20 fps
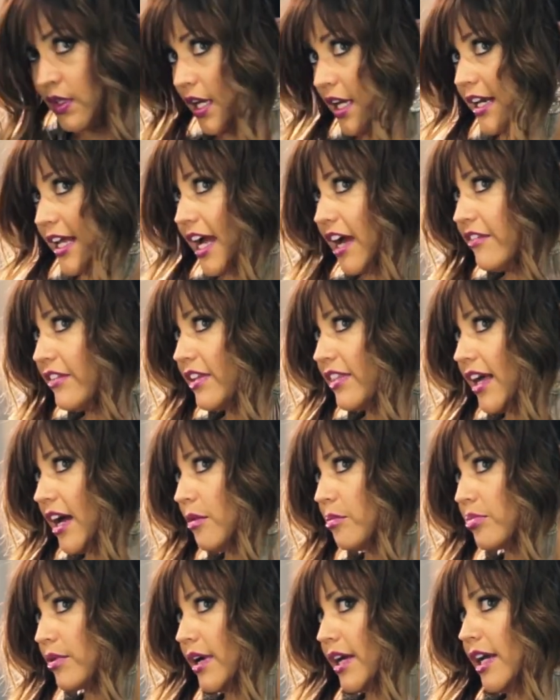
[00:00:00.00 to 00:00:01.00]
And having
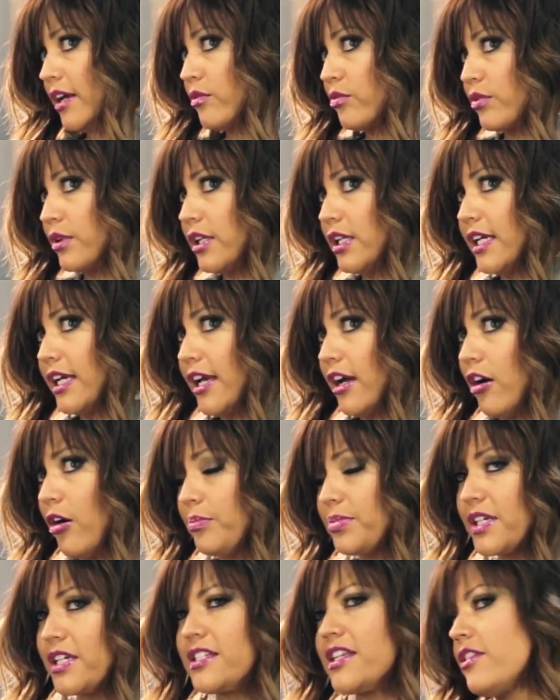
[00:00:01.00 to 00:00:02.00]
that braid really
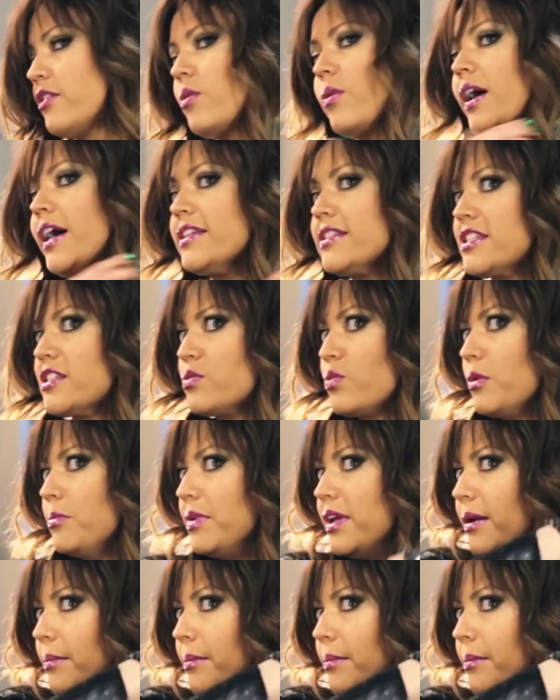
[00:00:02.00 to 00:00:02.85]
helped, because otherwise this would